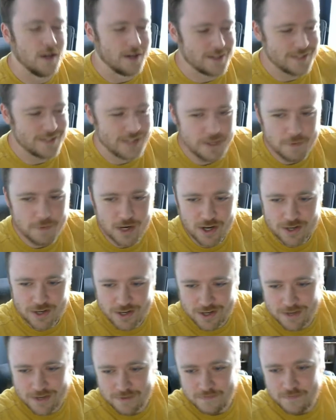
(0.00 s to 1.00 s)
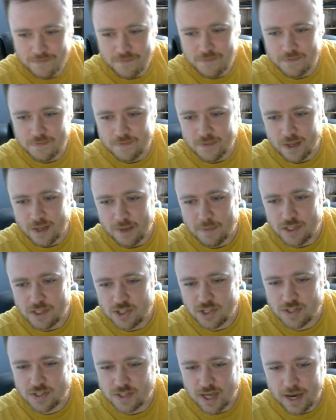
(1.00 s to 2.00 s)
Demon Hunter. I mean,
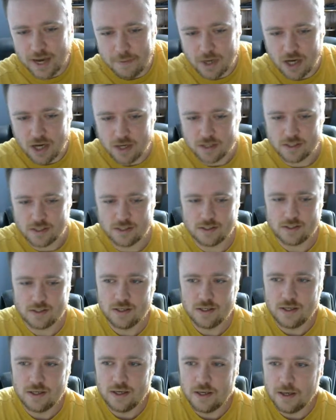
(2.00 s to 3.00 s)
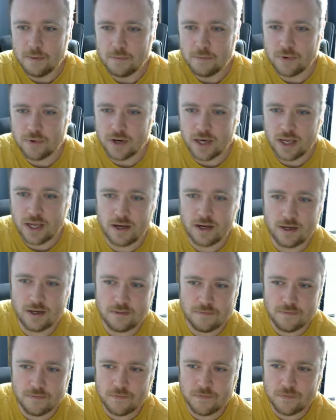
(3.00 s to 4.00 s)
just Zymox. But
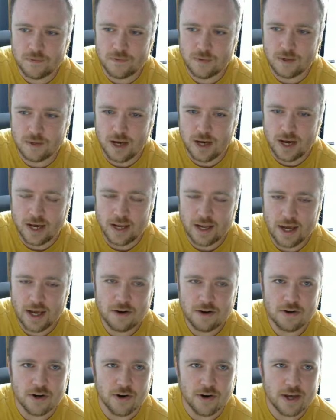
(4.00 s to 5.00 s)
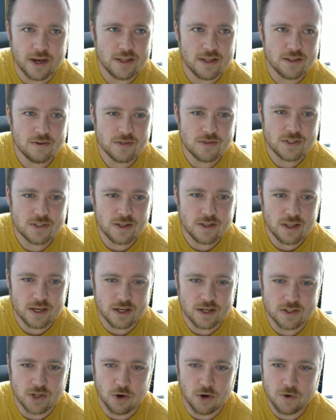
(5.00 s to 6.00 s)
I don't know. I think there's like
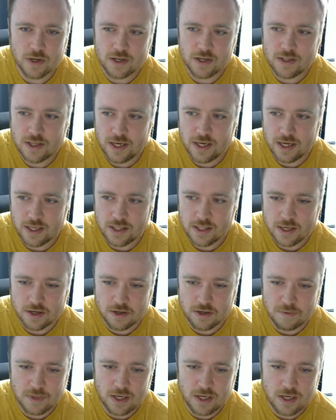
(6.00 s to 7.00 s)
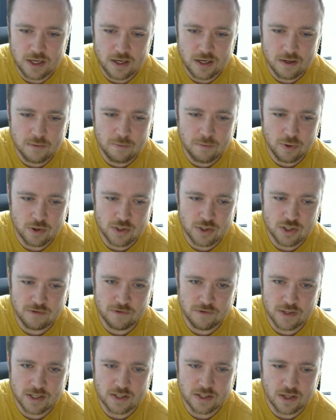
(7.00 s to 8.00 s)
a token thing that could be pushed
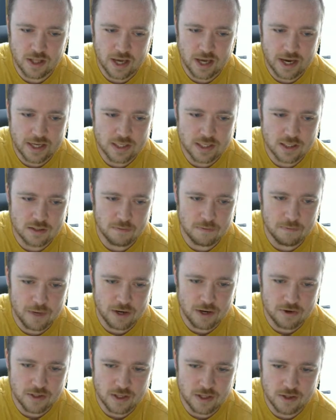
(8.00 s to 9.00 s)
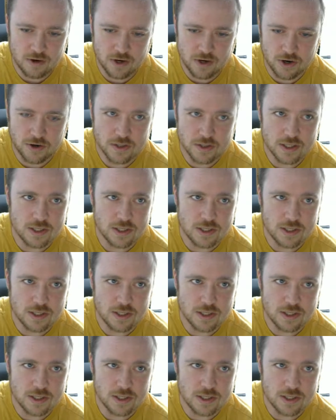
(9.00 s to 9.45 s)
for this class better than they're currently